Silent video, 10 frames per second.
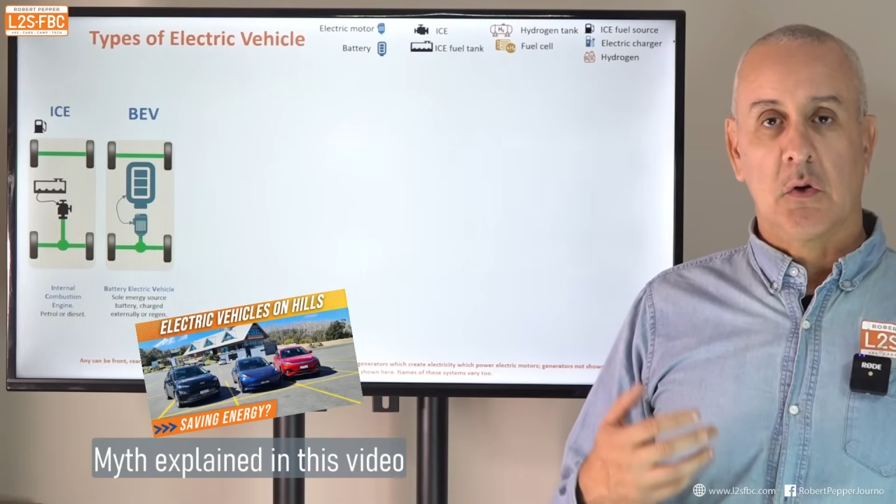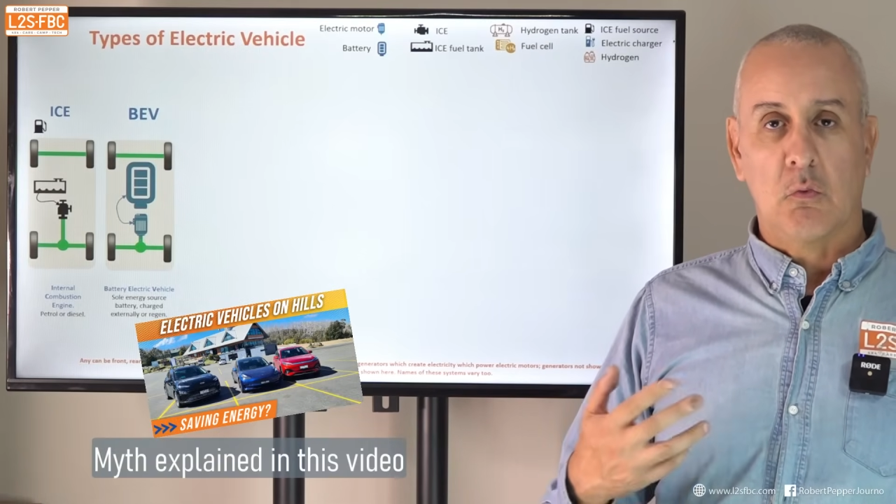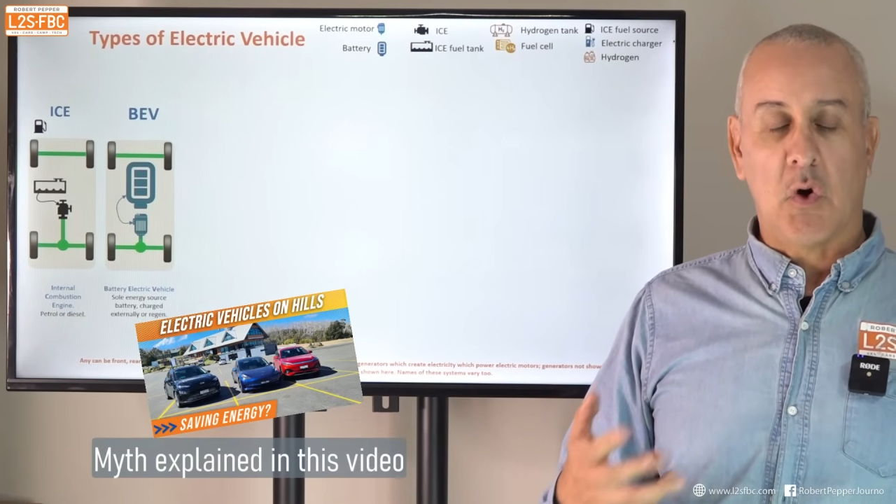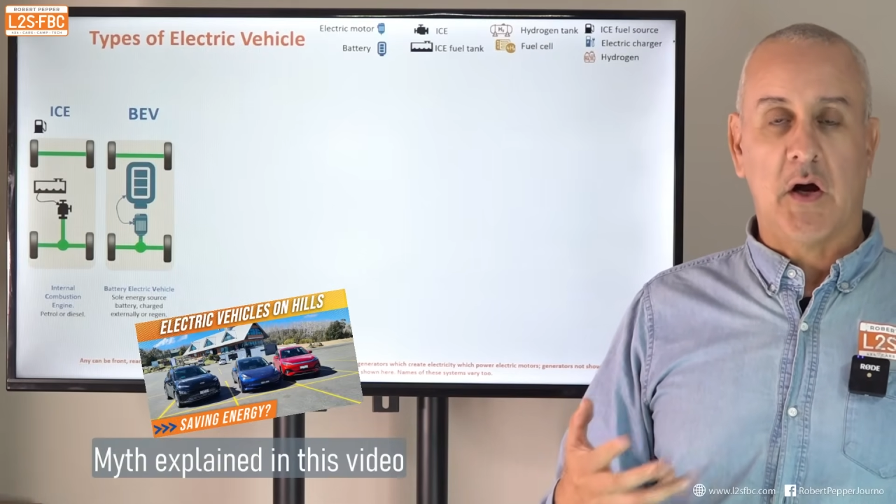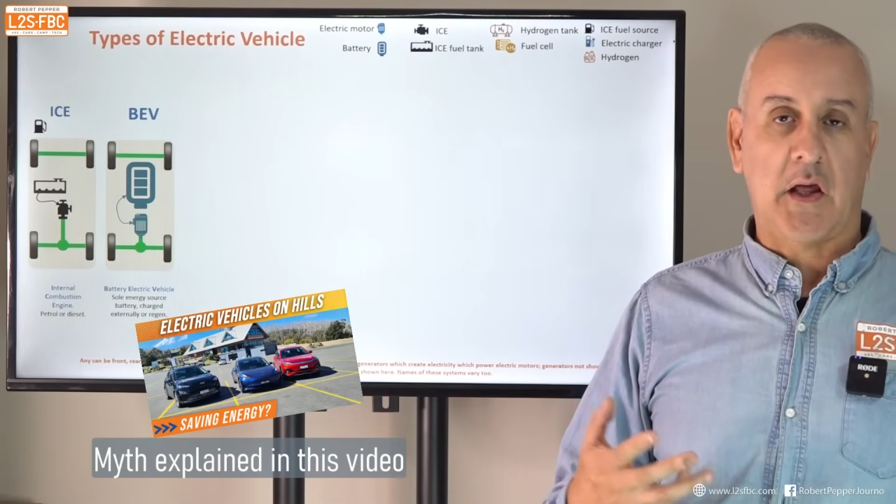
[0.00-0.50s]

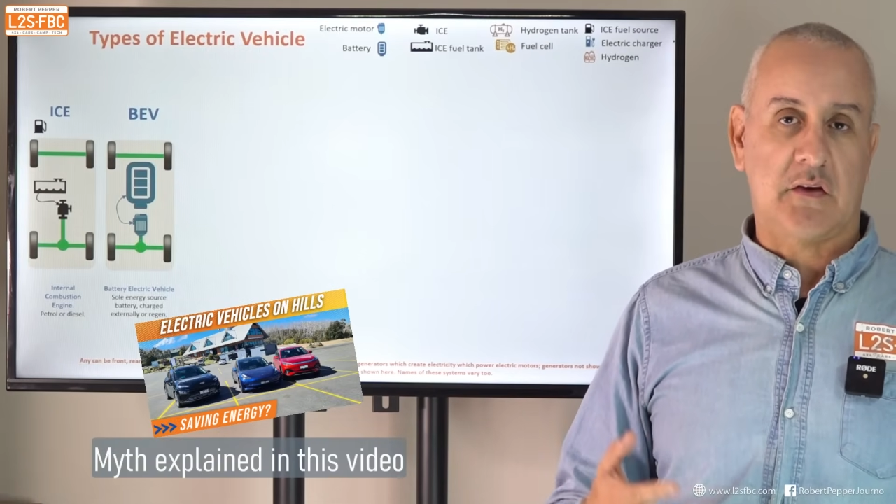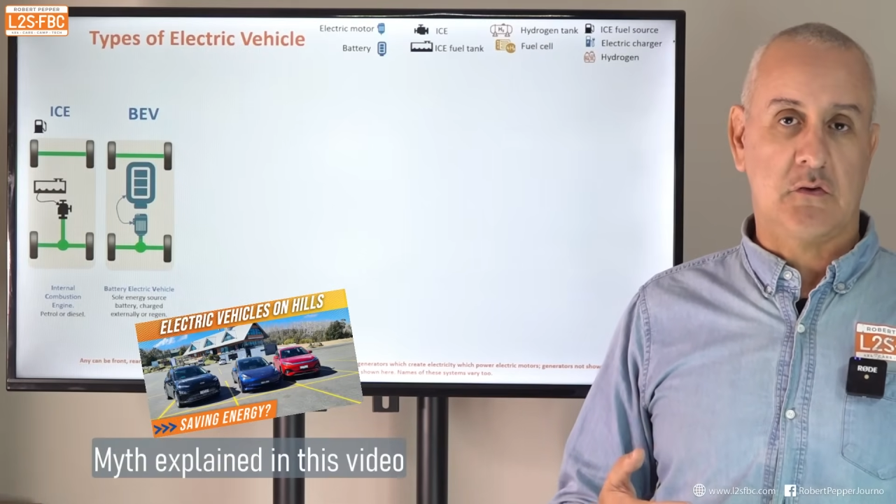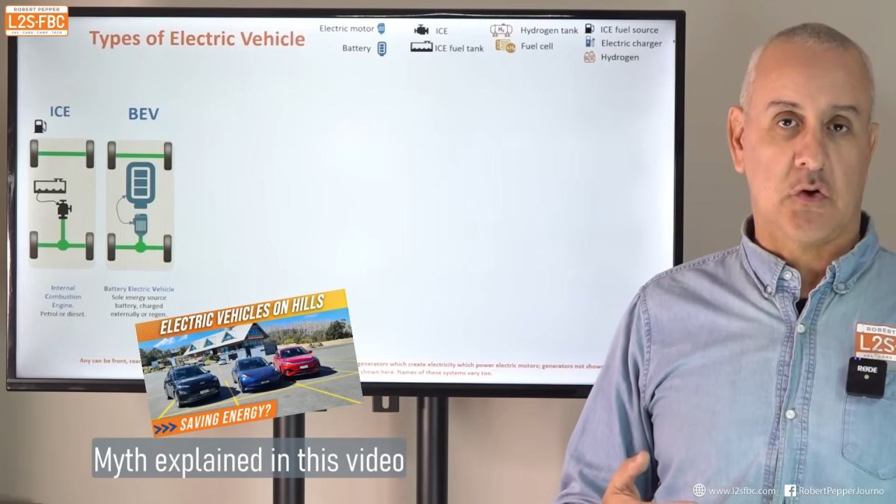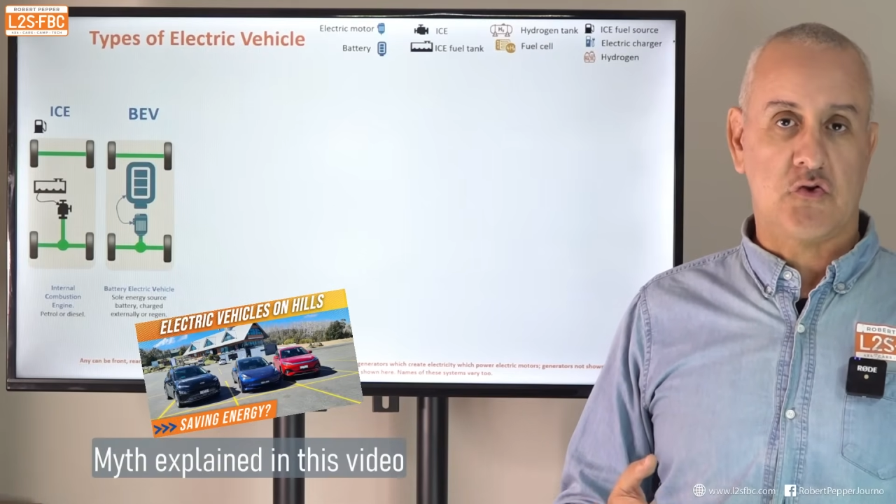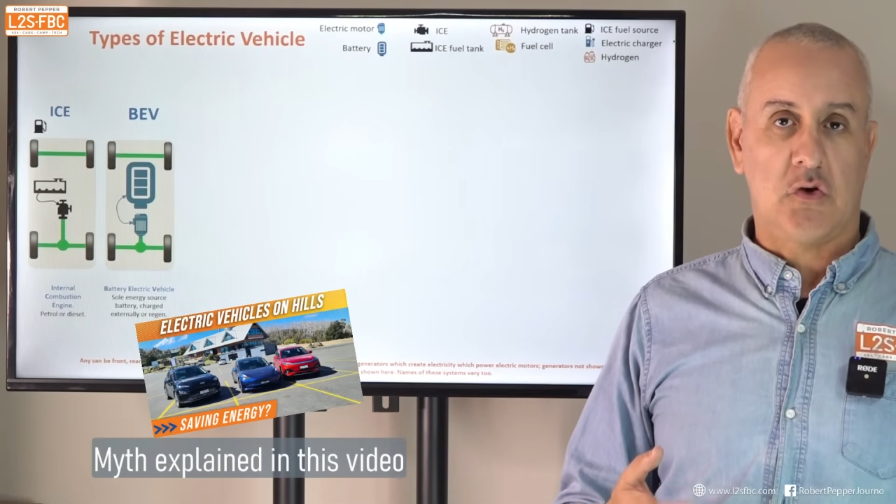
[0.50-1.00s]
why that's
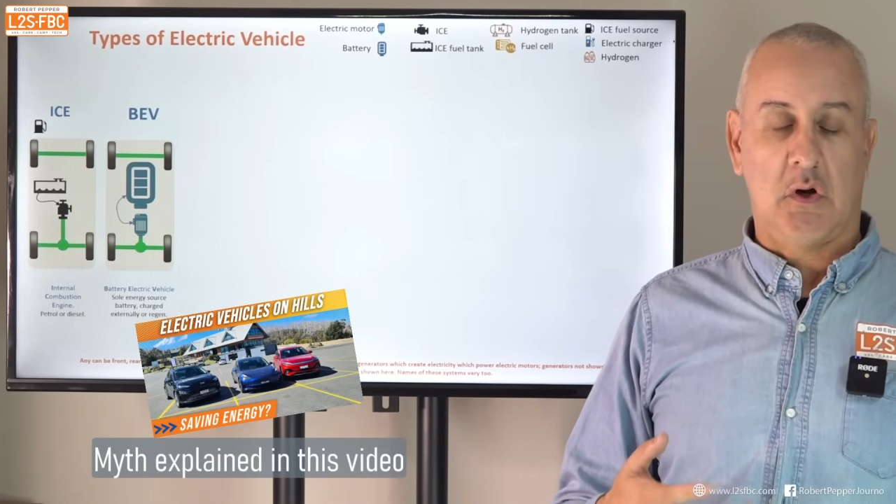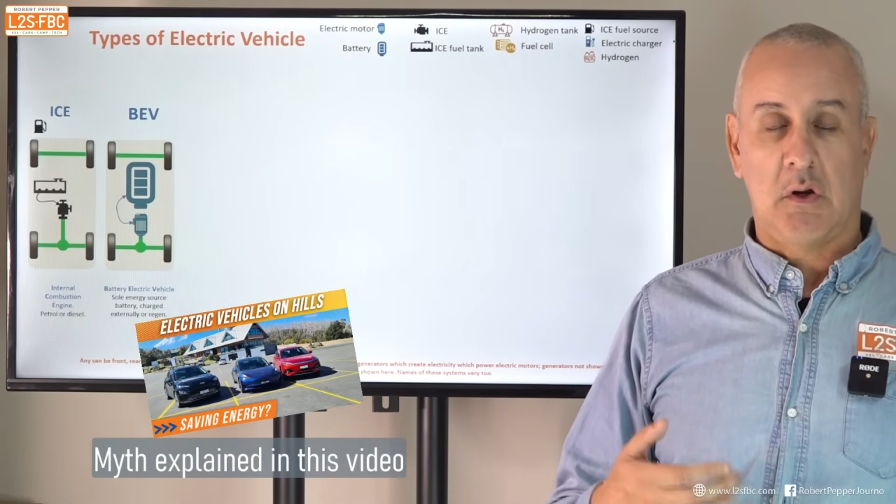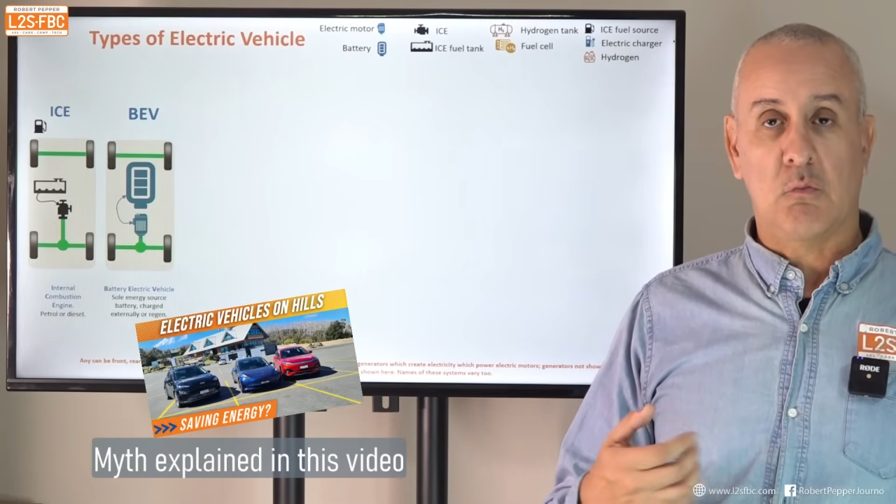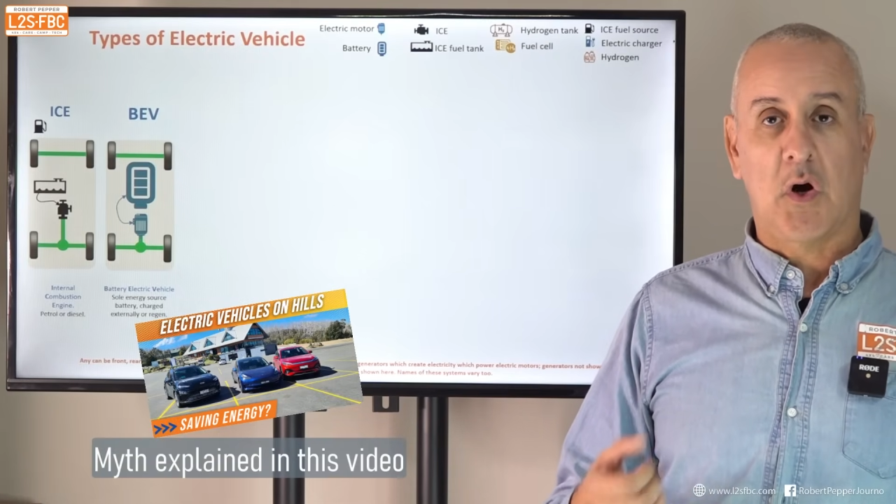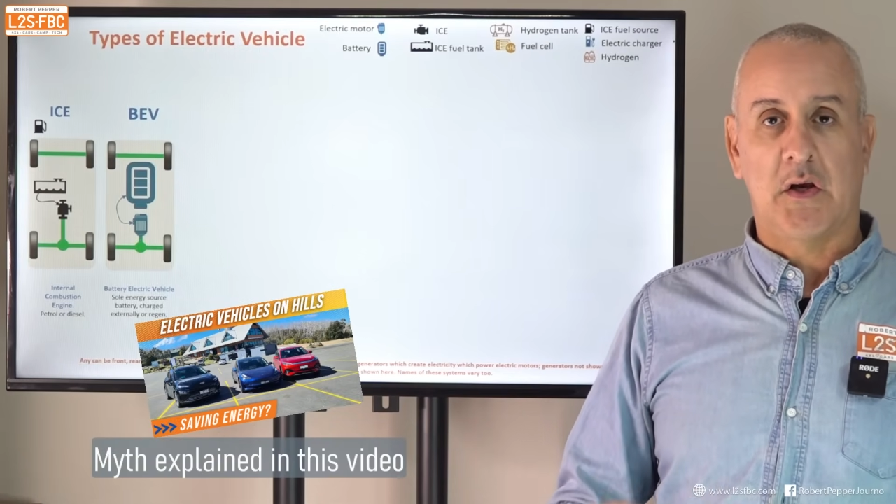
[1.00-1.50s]
not true
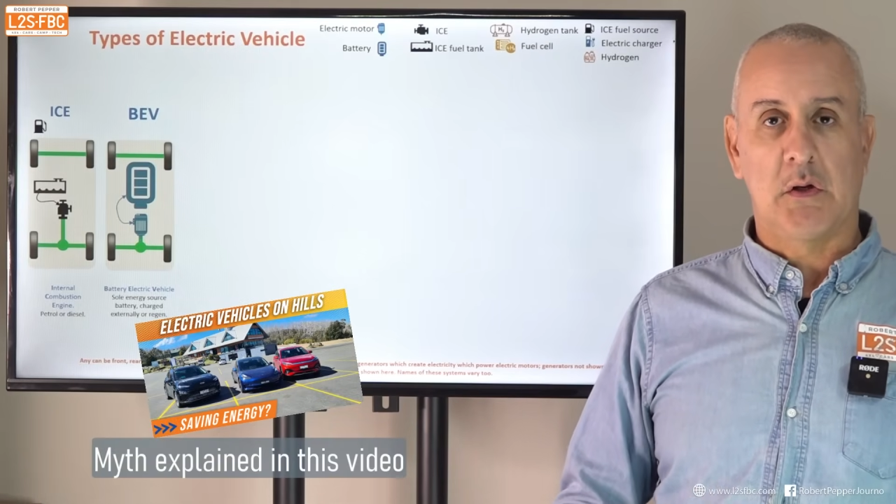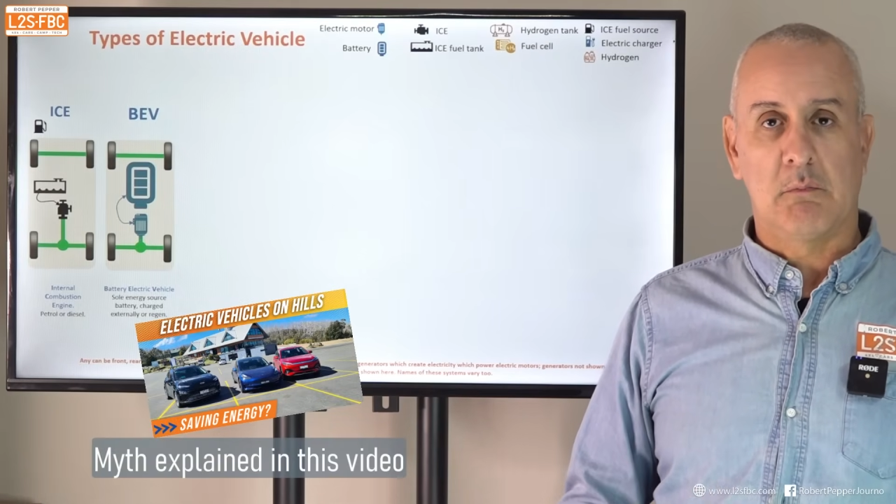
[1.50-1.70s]
and why you